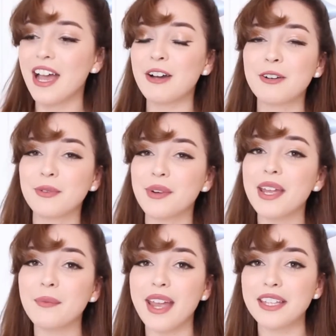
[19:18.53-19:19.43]
a
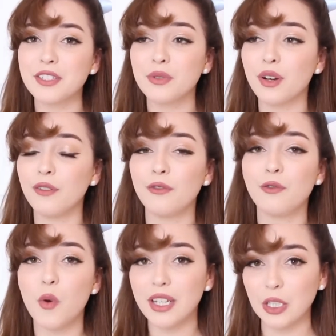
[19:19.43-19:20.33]
great way to
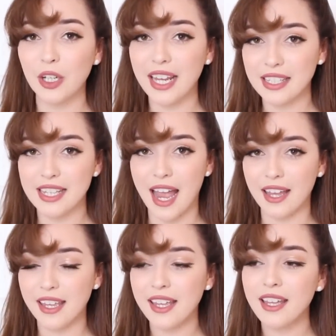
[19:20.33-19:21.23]
avoid looking
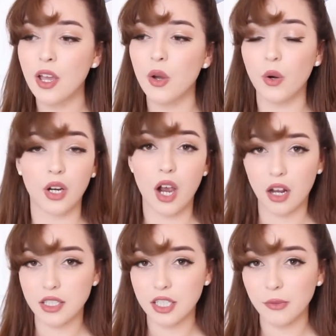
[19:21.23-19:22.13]
tacky or
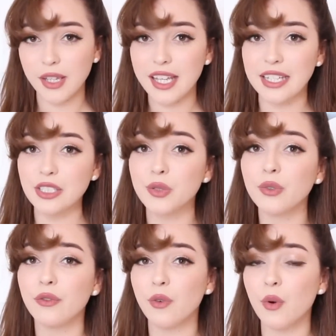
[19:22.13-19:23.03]
costumey is
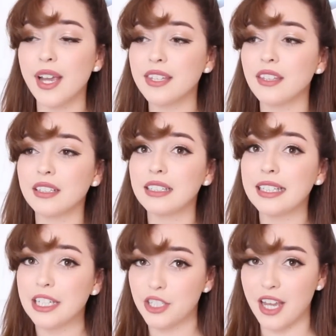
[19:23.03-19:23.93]
to avoid the
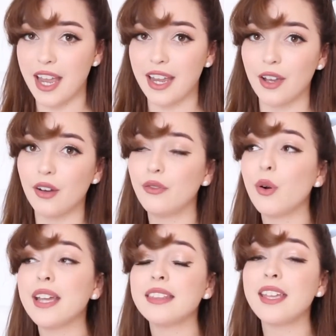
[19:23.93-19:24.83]
cliche,
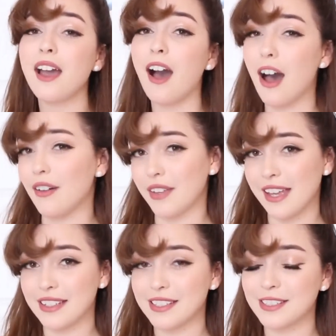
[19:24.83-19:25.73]
avoid the obvious.